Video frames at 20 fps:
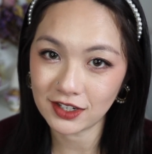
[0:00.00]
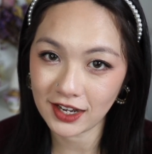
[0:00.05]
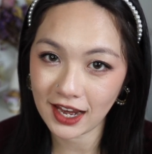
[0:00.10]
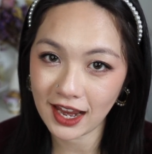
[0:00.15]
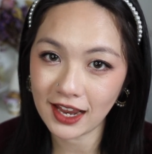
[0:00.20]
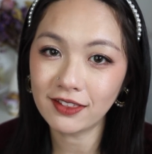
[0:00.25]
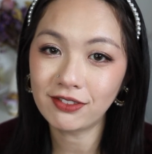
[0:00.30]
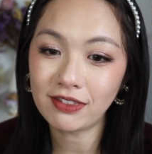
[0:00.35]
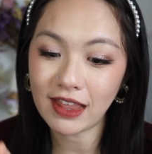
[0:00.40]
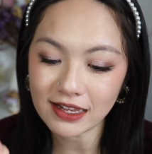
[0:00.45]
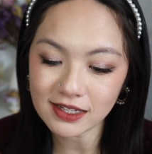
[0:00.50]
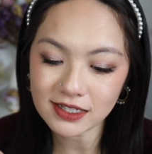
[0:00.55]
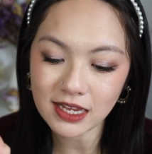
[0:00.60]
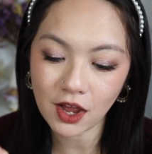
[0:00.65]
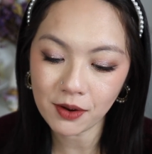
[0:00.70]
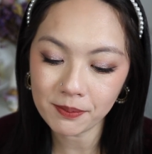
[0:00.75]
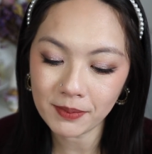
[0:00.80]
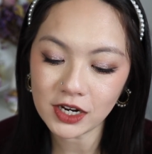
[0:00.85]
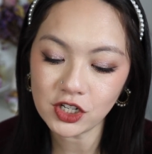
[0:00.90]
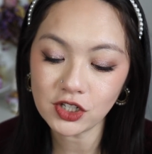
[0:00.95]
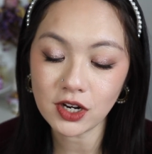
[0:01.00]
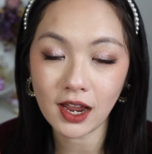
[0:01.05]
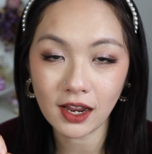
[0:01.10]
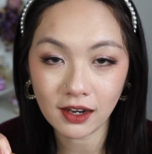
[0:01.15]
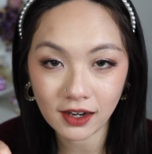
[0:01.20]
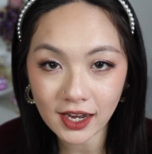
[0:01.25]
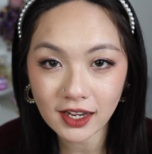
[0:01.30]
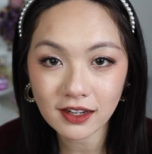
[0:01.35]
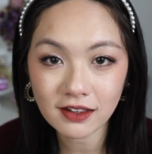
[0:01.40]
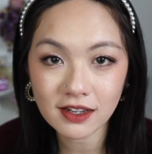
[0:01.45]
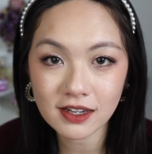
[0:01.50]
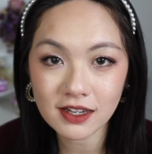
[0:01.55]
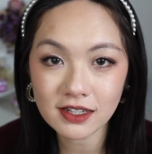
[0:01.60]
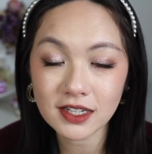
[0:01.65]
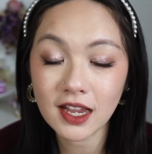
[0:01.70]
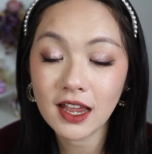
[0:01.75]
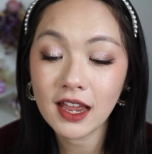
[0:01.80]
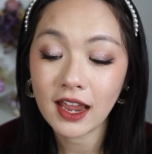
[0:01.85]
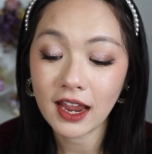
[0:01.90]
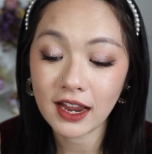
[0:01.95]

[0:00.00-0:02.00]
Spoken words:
Okay, that's how much I like this,